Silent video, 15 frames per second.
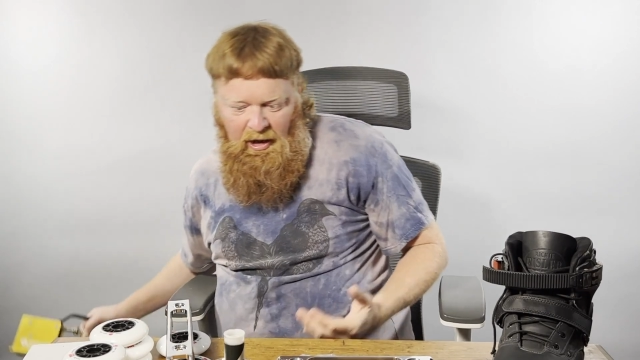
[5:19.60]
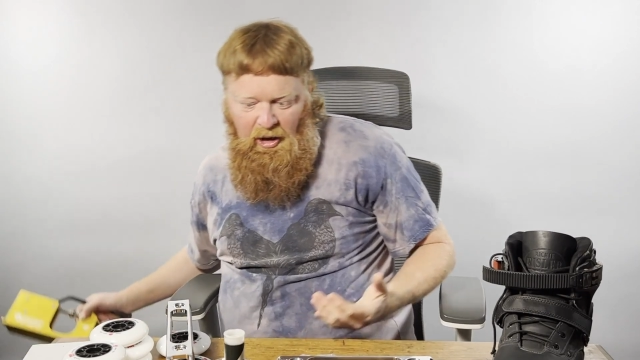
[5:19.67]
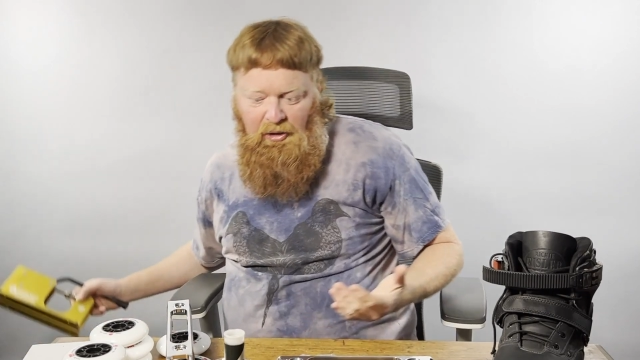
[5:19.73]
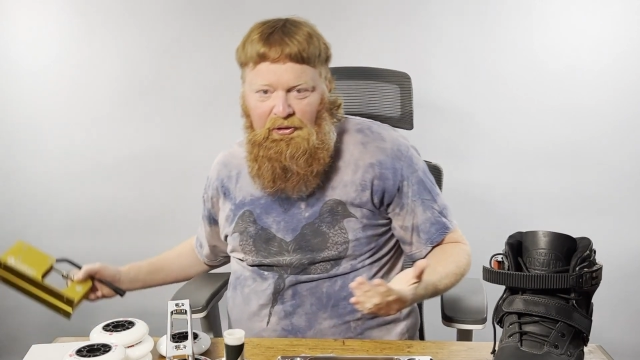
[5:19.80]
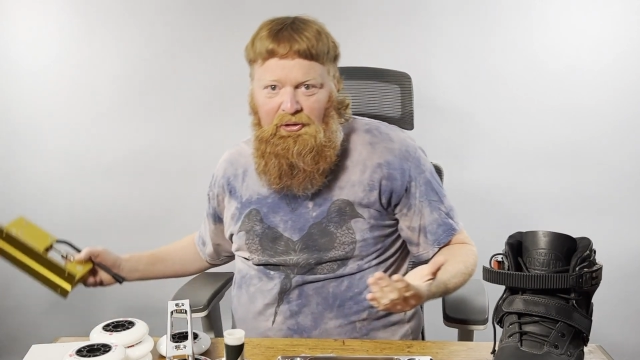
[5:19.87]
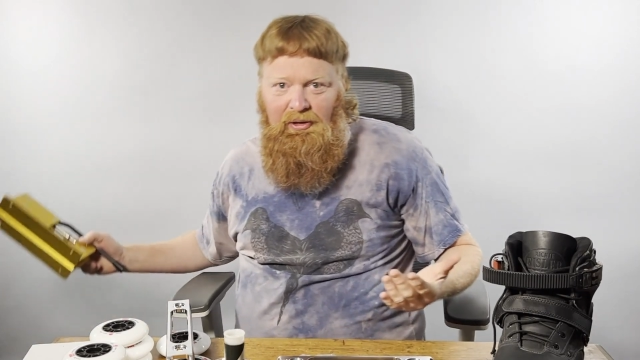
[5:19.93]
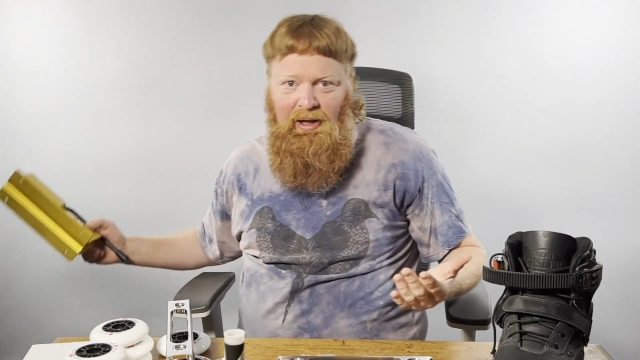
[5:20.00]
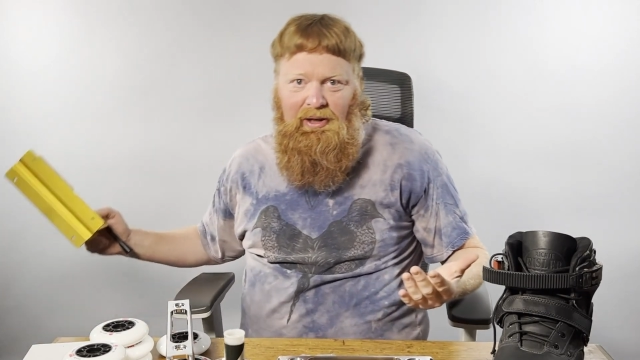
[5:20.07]

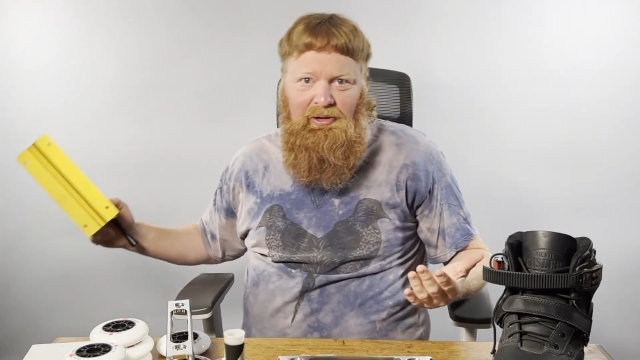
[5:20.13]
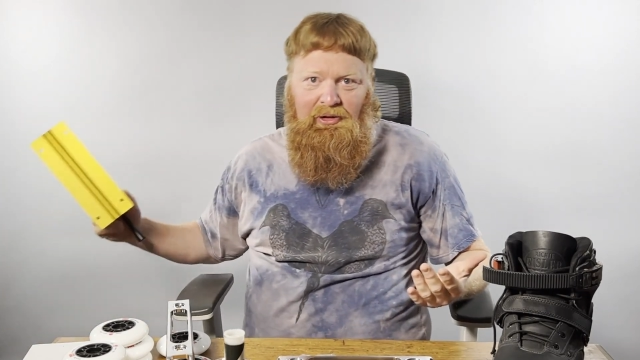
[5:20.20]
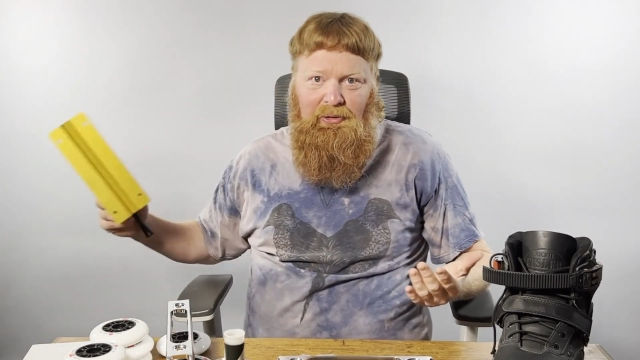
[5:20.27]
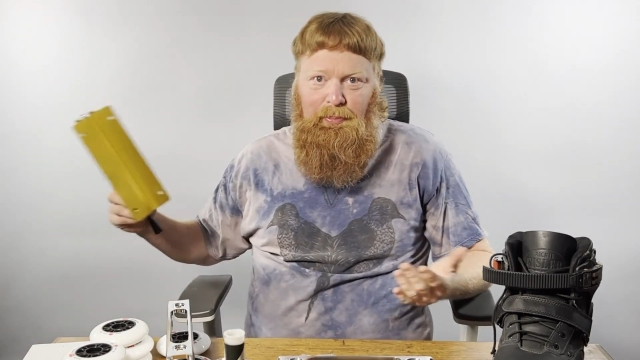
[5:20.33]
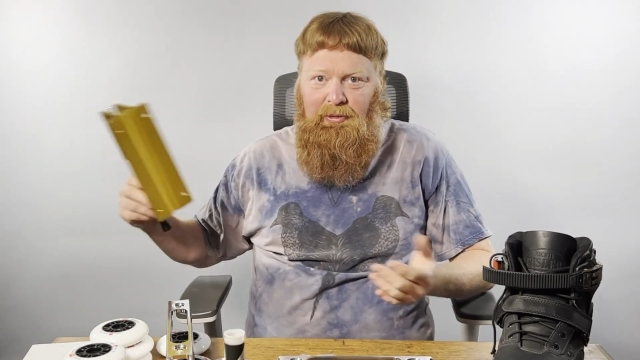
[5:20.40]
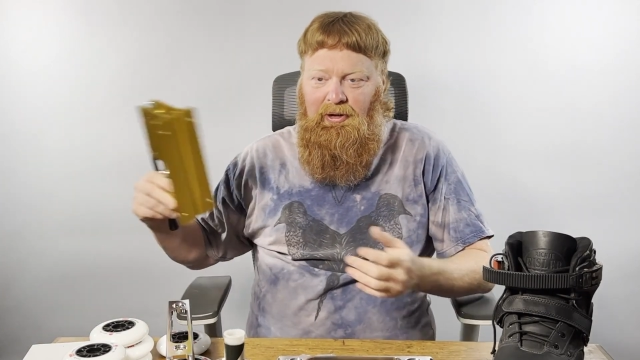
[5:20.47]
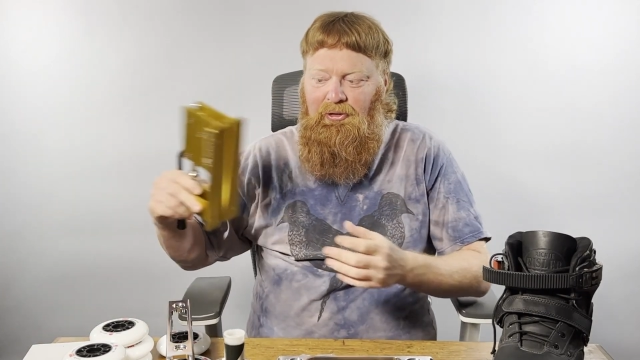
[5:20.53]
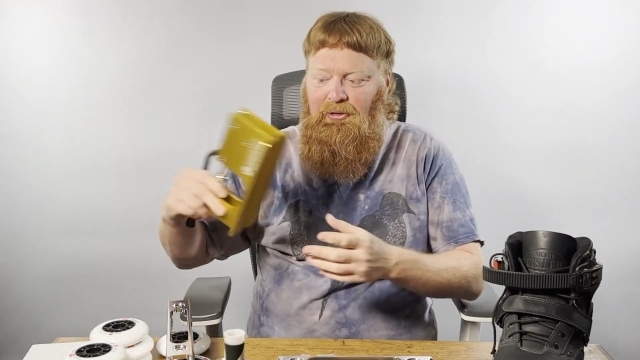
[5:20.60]
also got this
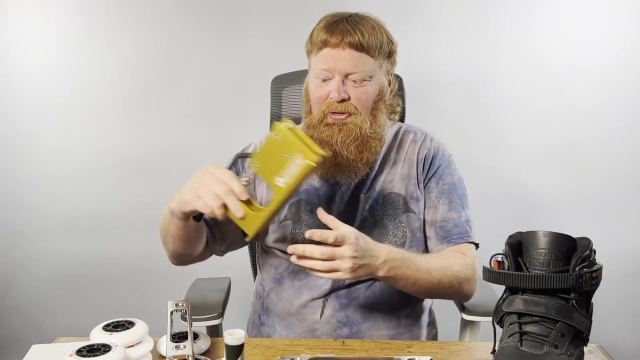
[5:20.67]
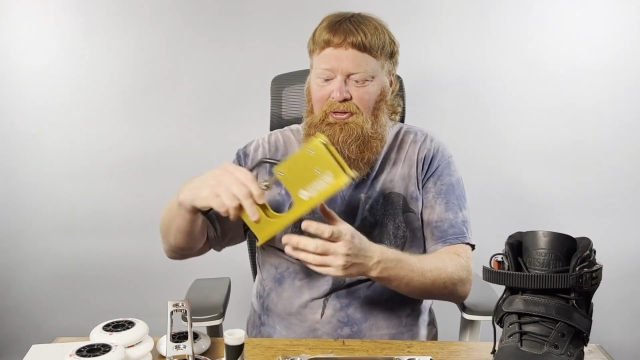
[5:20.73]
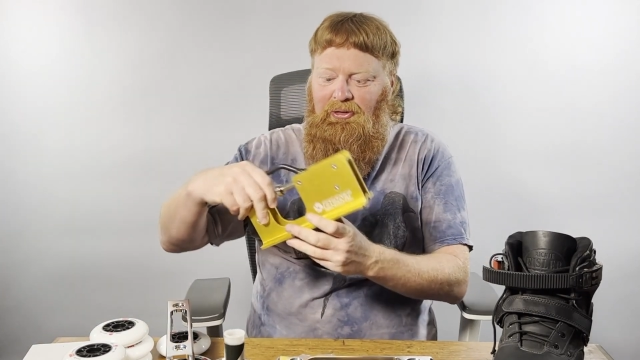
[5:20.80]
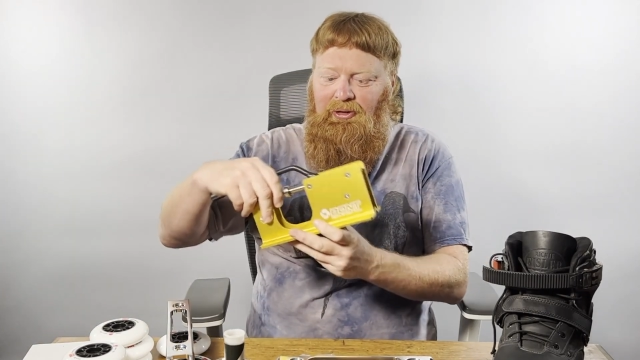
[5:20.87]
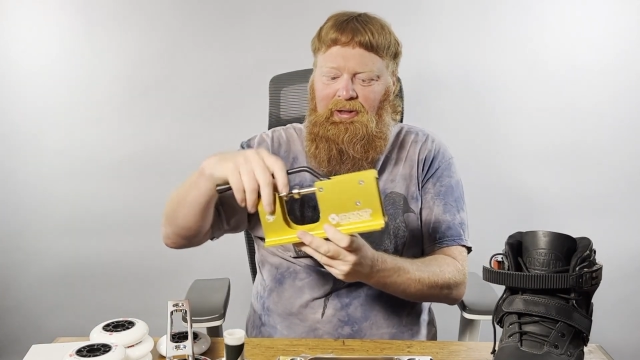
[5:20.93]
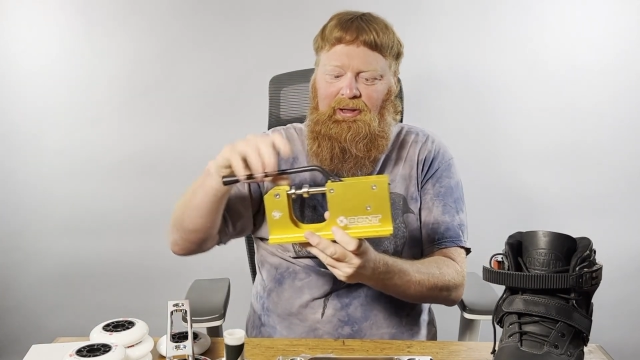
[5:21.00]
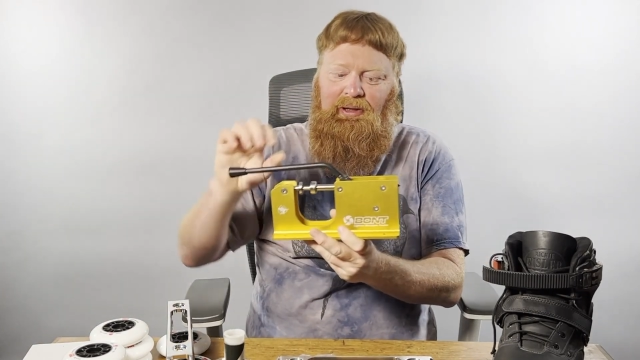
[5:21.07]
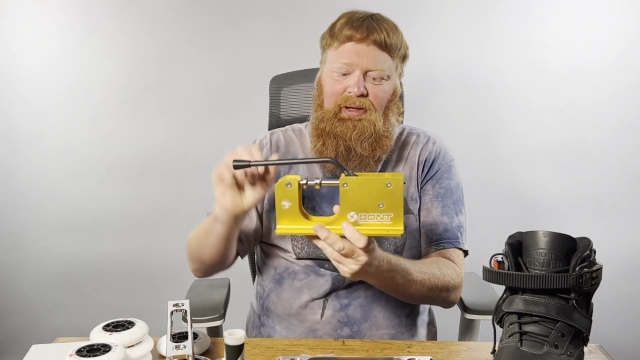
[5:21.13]
press
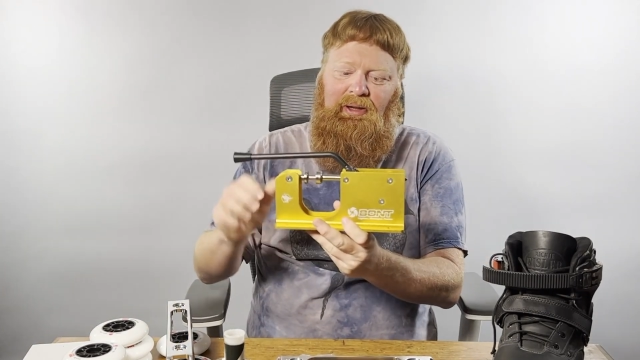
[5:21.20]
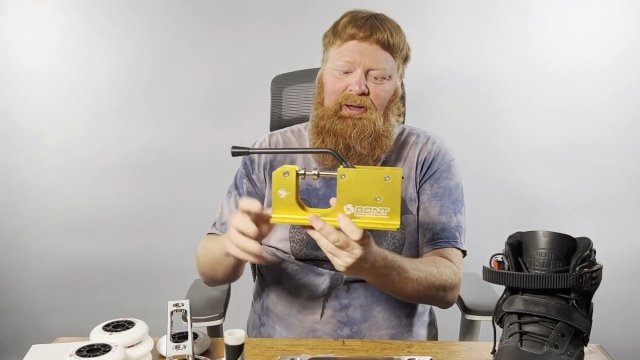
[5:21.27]
recently.